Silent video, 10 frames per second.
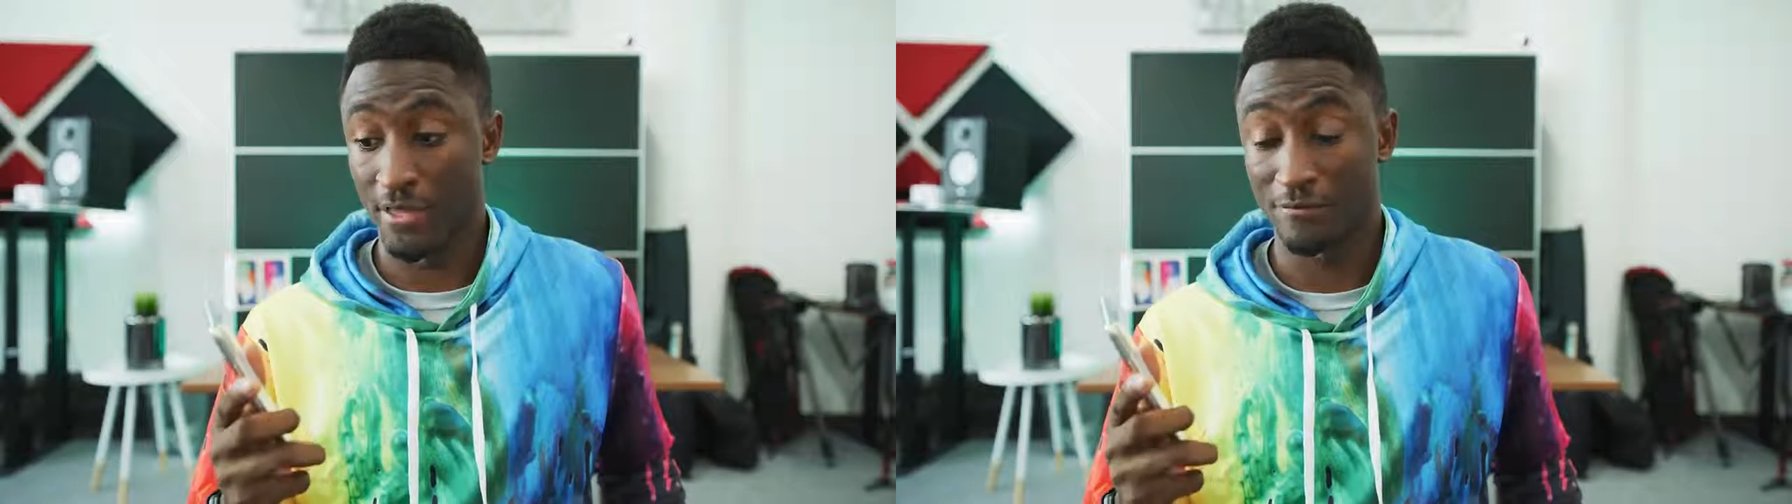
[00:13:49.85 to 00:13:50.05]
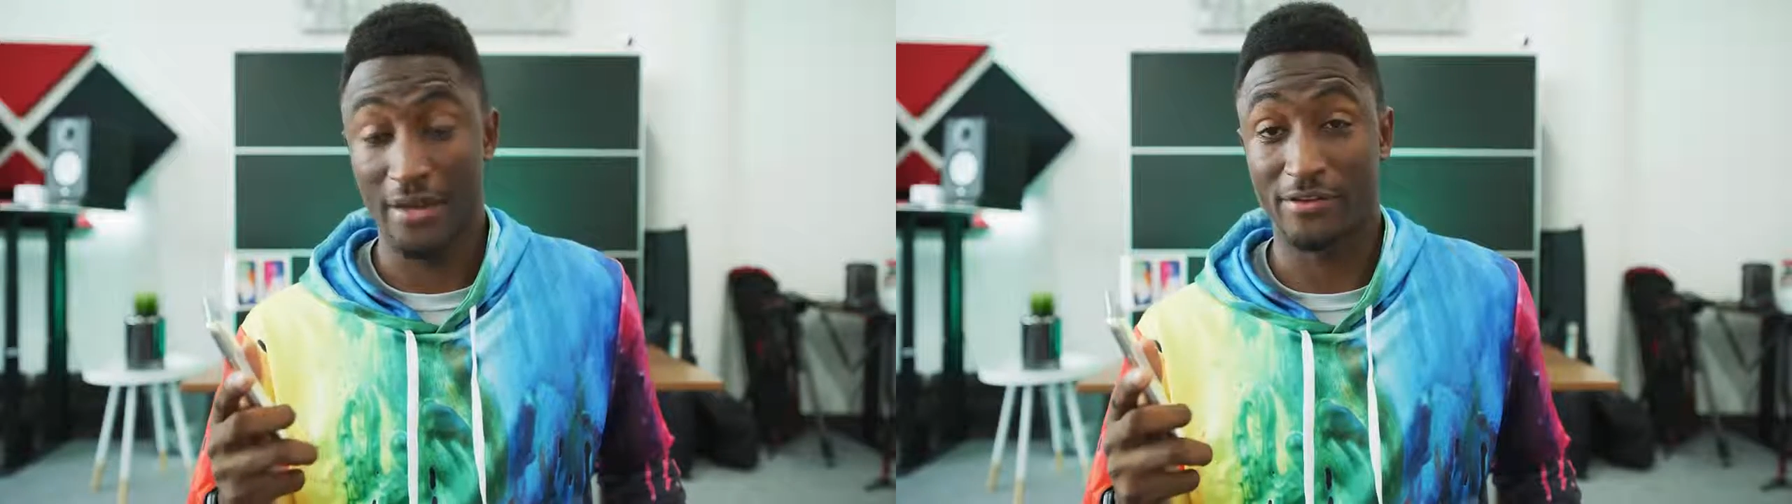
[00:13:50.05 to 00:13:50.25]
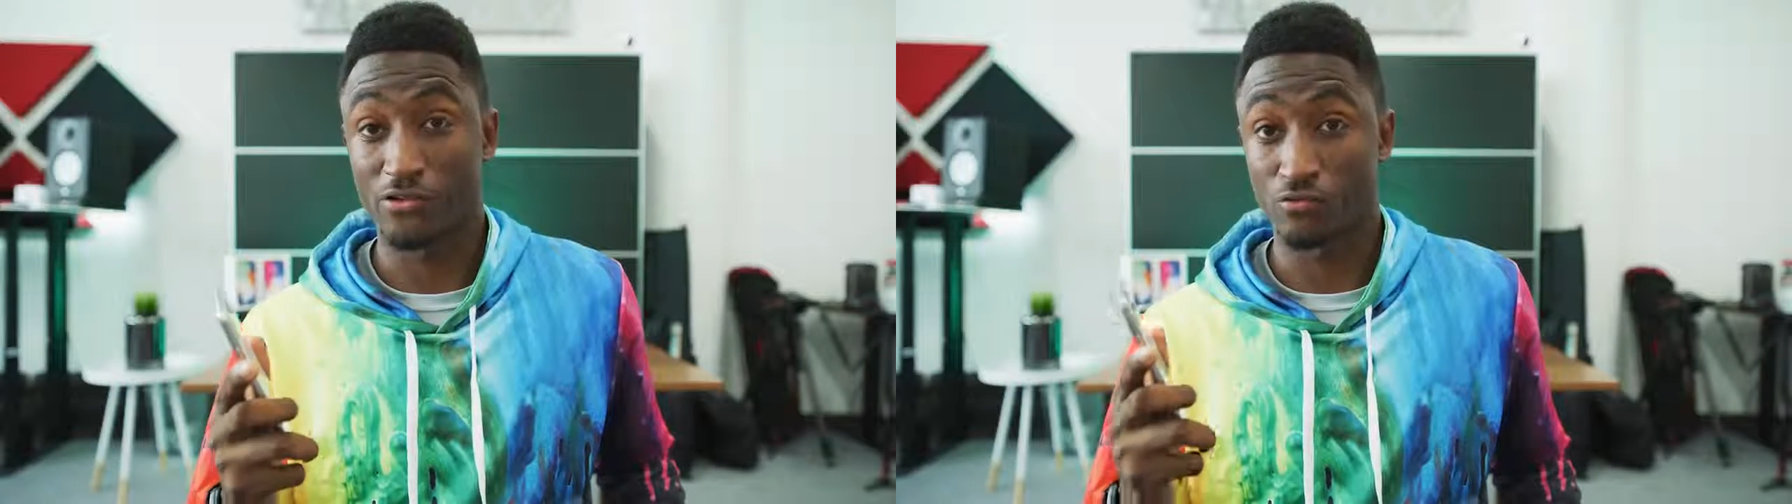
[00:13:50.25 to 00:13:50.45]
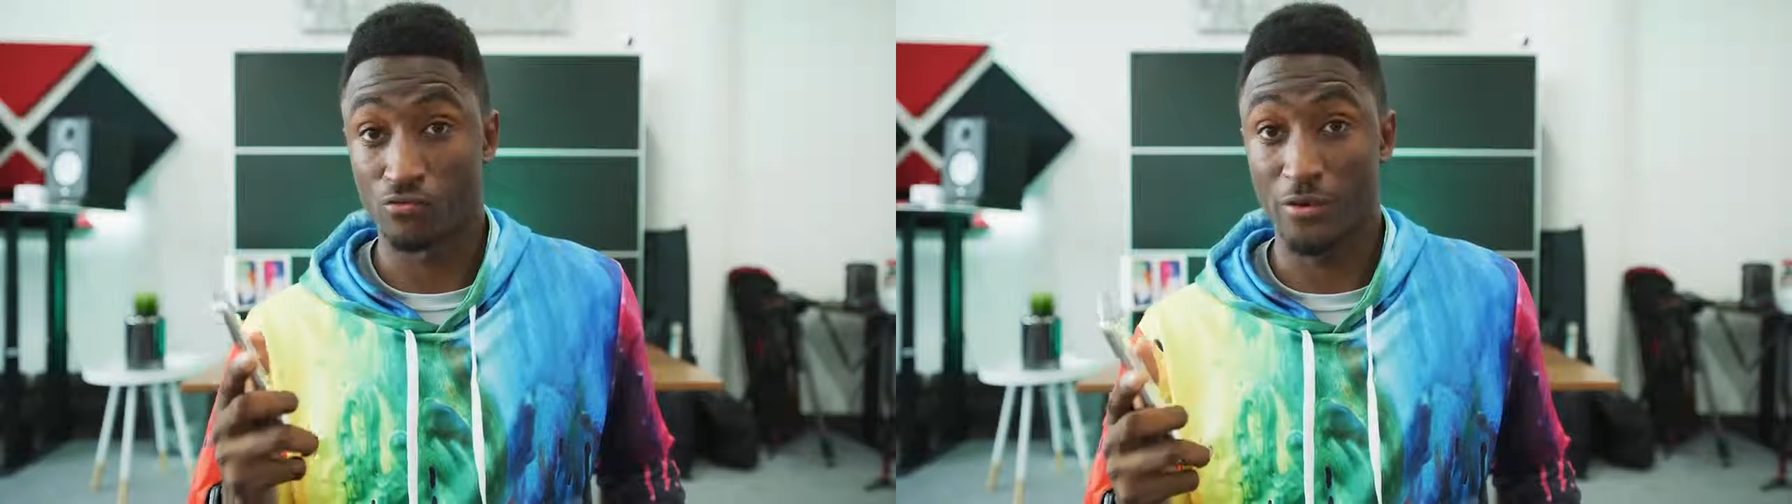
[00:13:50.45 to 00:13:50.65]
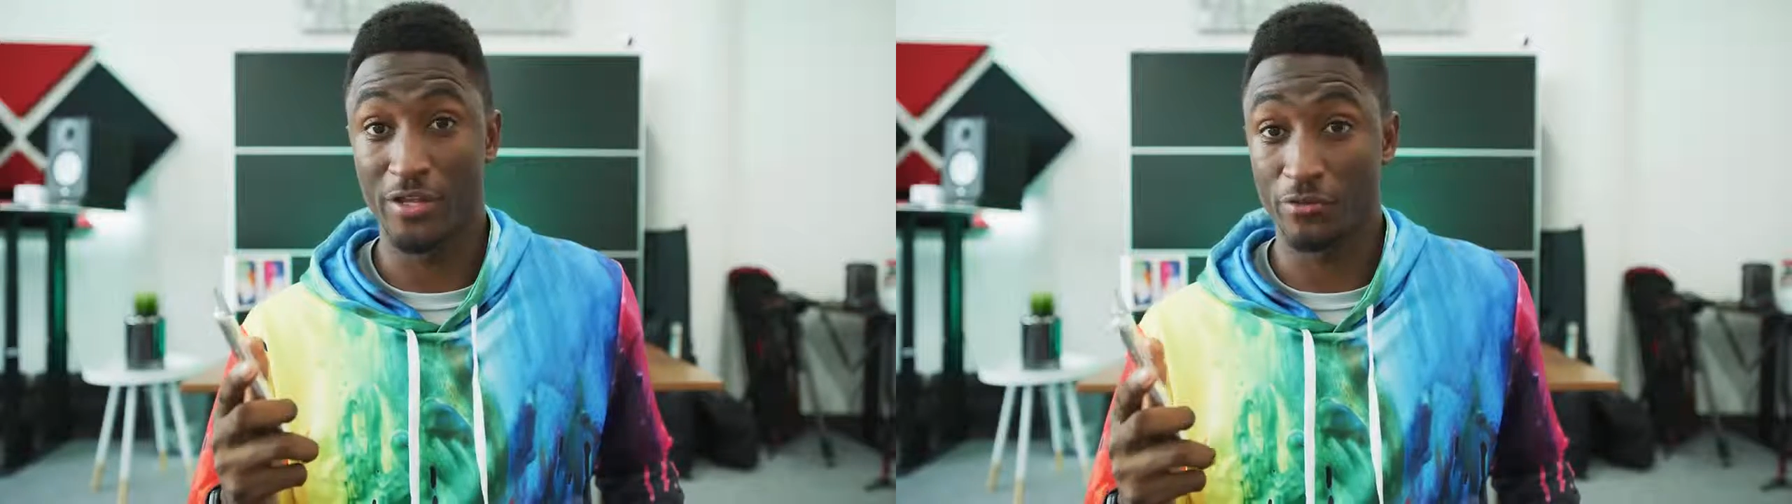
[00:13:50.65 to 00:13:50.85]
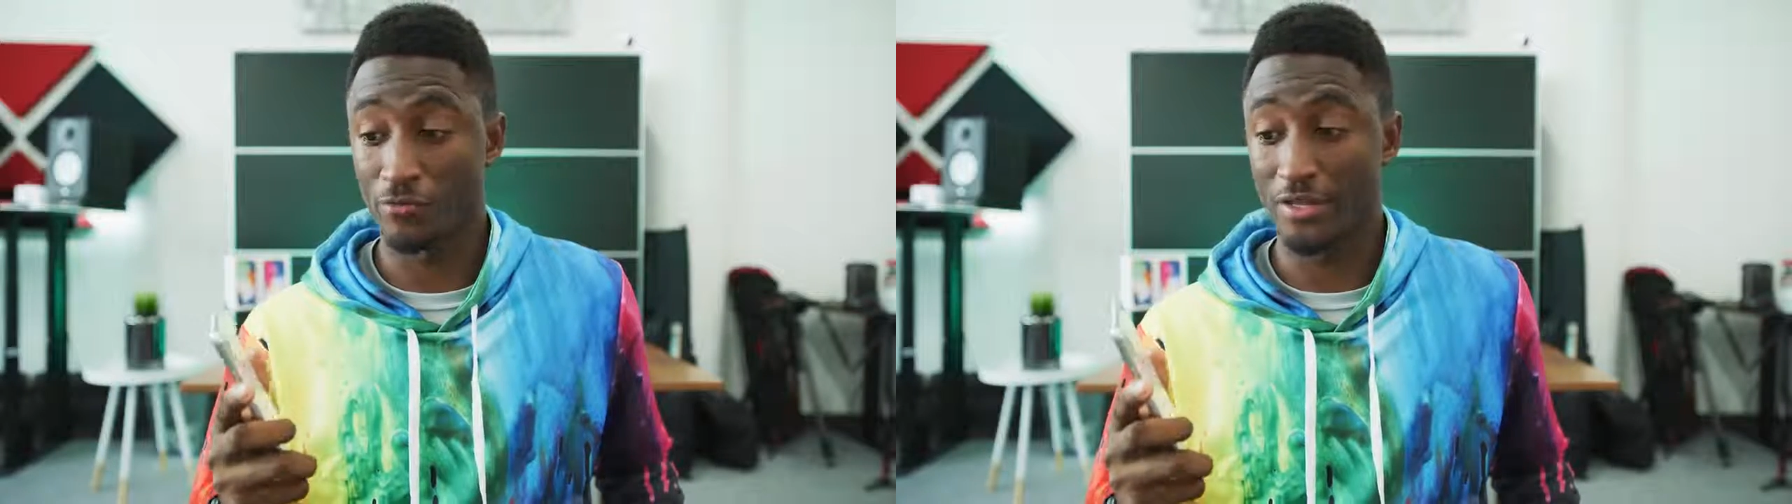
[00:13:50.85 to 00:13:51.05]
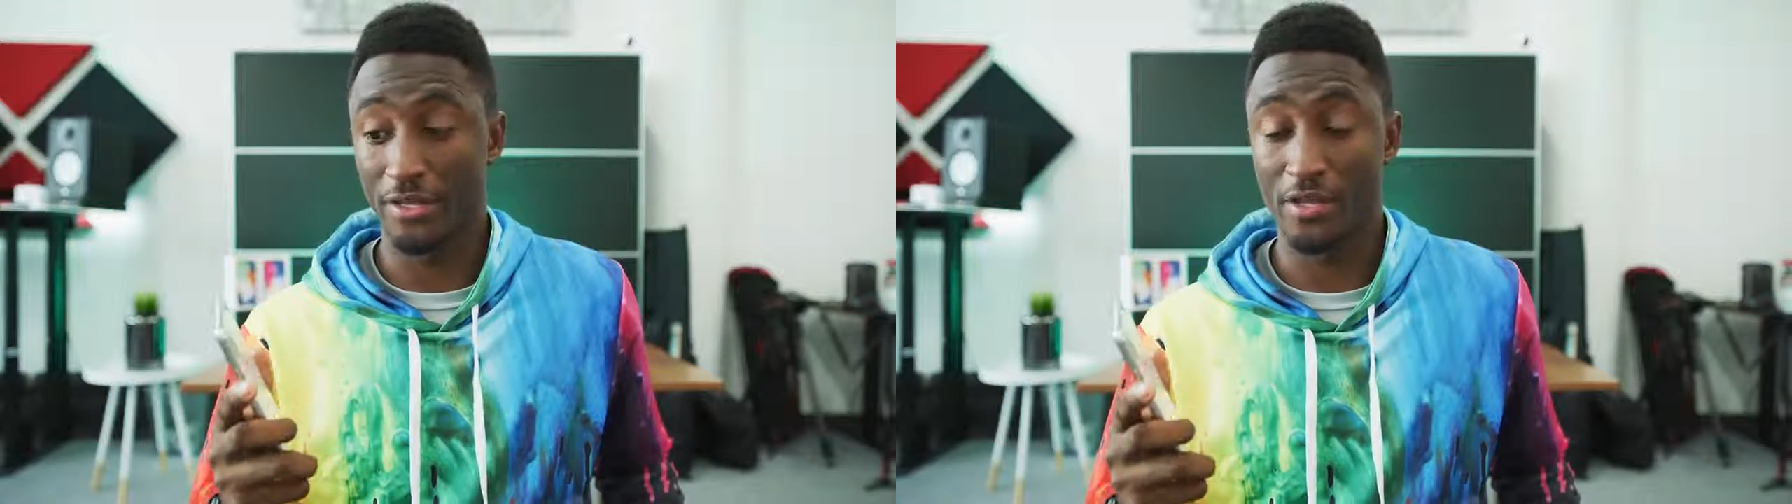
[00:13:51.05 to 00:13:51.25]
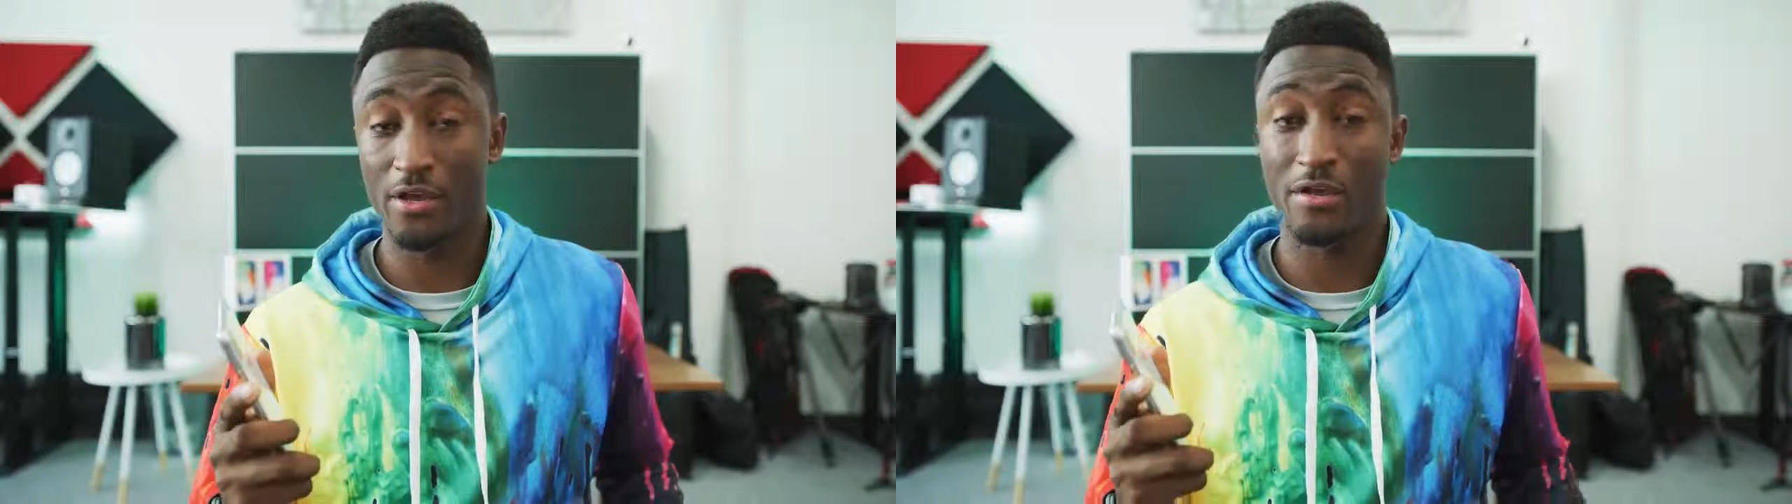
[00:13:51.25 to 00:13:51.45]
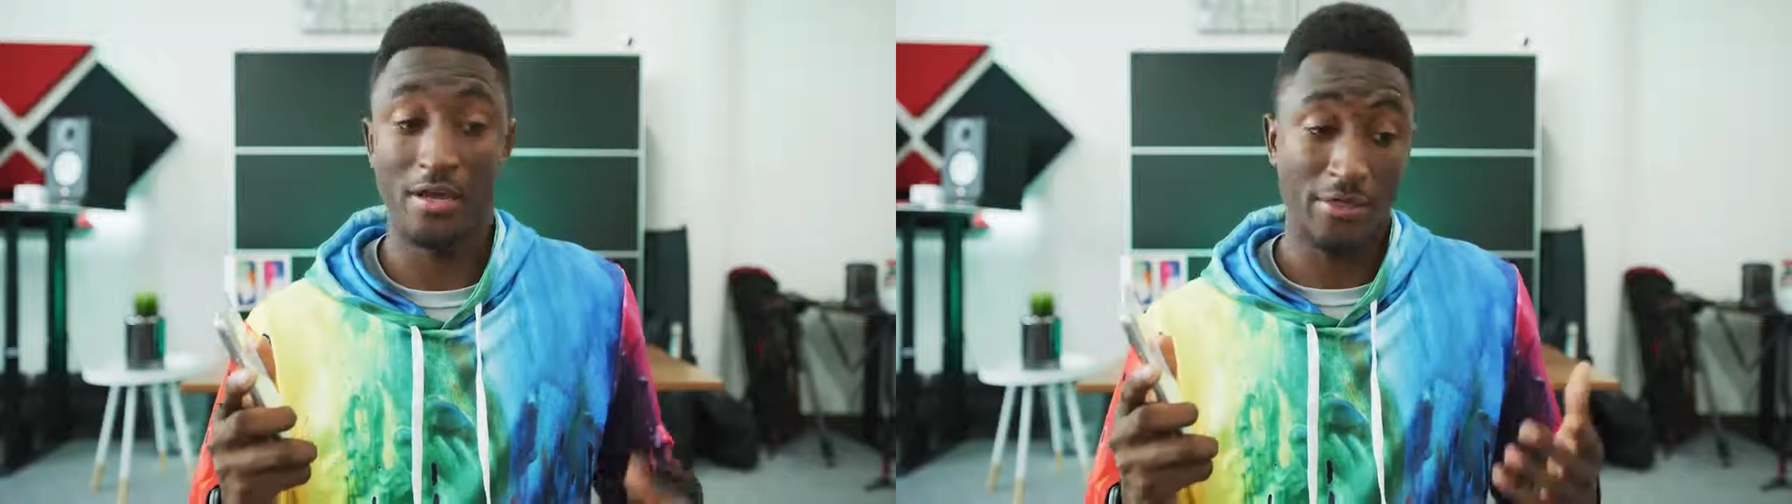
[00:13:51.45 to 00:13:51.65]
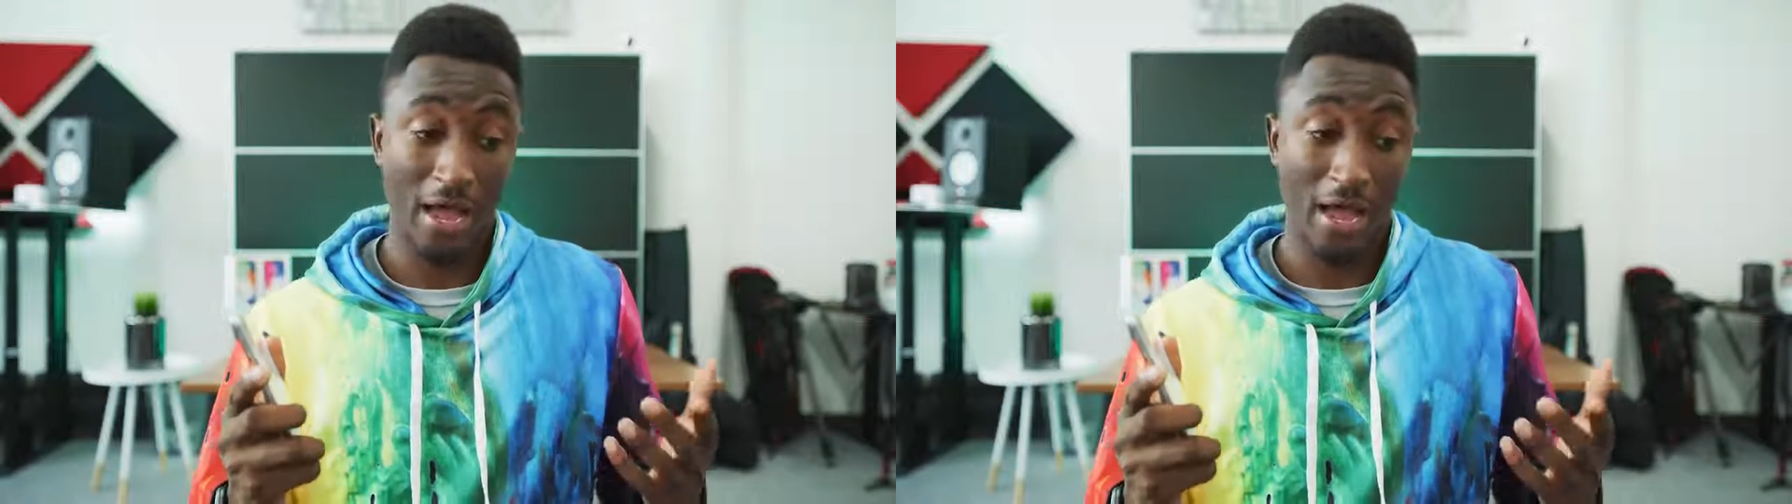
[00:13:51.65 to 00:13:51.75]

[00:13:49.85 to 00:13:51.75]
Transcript: In fact, it's really, really good.